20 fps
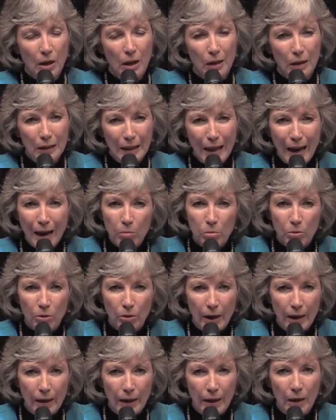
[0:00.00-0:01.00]

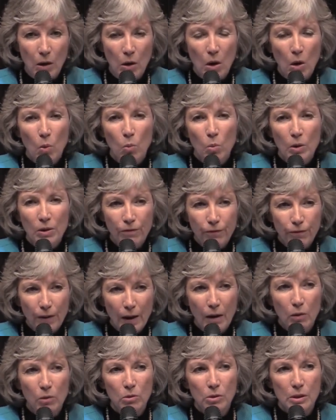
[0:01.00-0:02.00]
collaborating, we
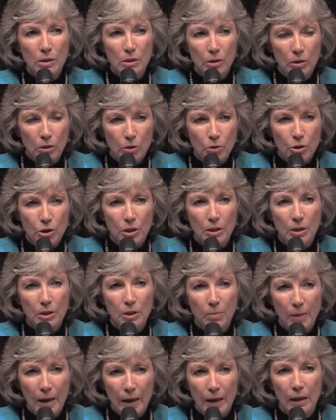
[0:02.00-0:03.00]
found a solution
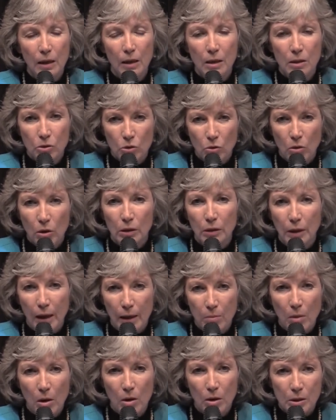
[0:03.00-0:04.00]
to make it a historic
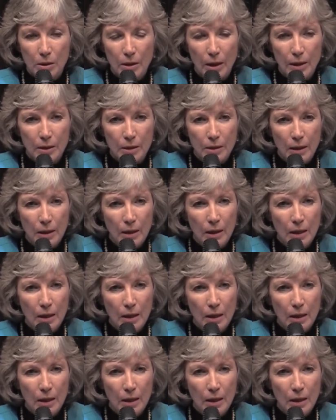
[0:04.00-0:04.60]
landmark site.